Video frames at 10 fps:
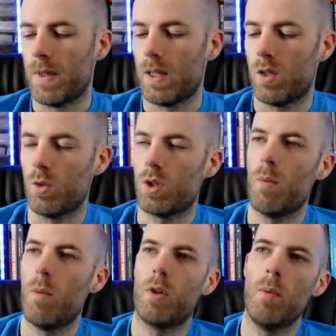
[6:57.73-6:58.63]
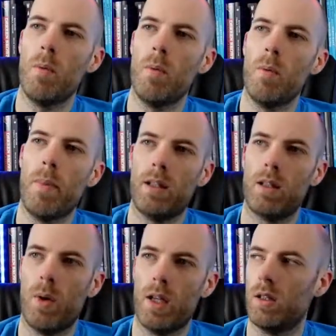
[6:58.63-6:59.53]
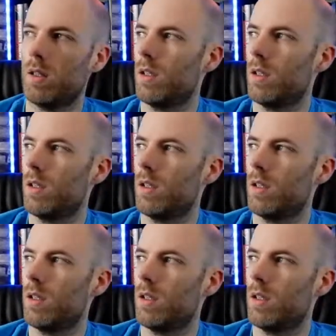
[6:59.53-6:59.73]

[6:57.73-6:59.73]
So it's coming back to the question,